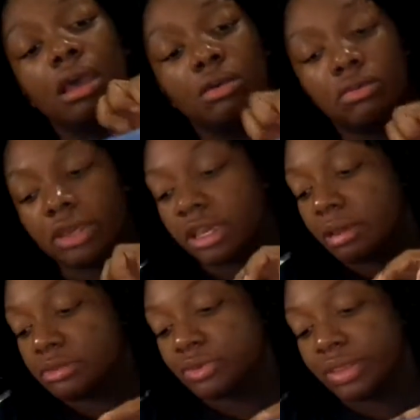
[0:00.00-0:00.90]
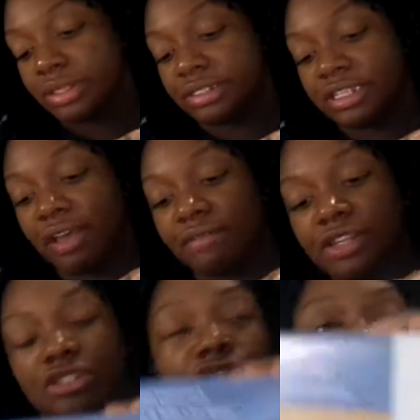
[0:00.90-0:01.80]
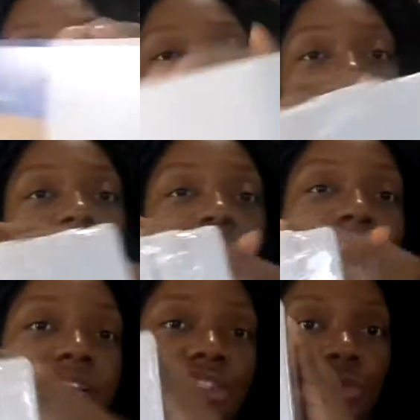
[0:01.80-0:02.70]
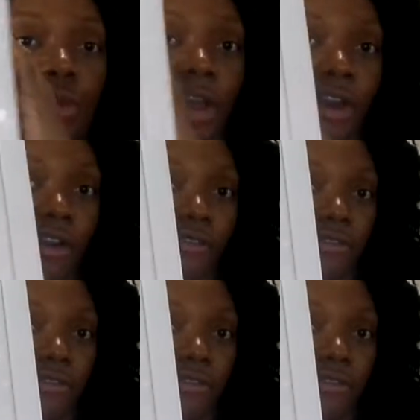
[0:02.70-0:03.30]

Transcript: It comes with 7 12 by 12